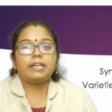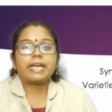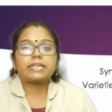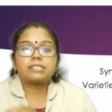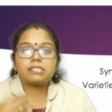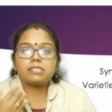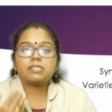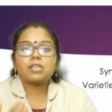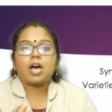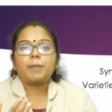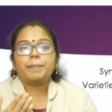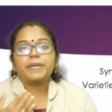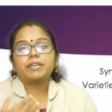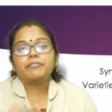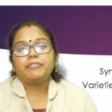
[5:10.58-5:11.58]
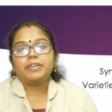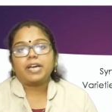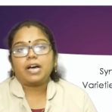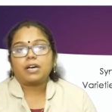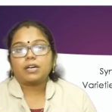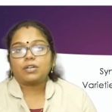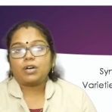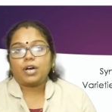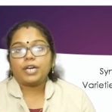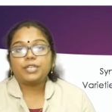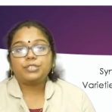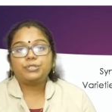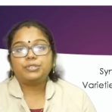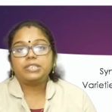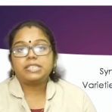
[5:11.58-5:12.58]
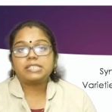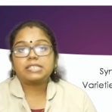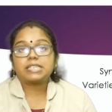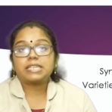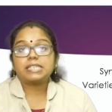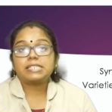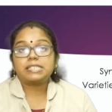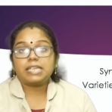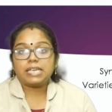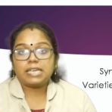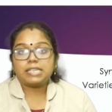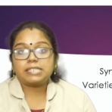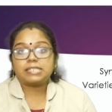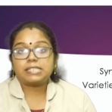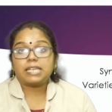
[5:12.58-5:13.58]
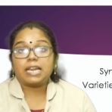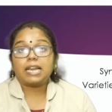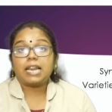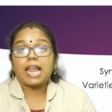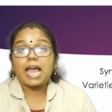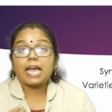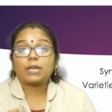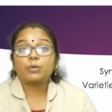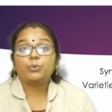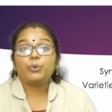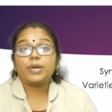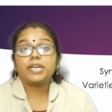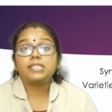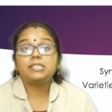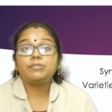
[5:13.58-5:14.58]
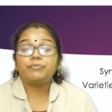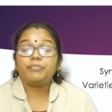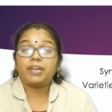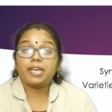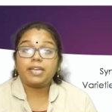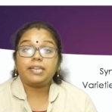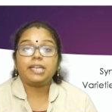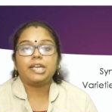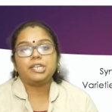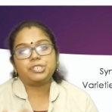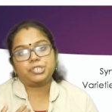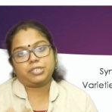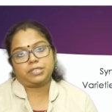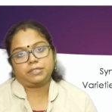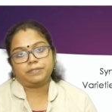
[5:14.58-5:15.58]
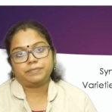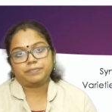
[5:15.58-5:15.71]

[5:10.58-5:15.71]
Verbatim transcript: Next topic we are going to discuss is language variation.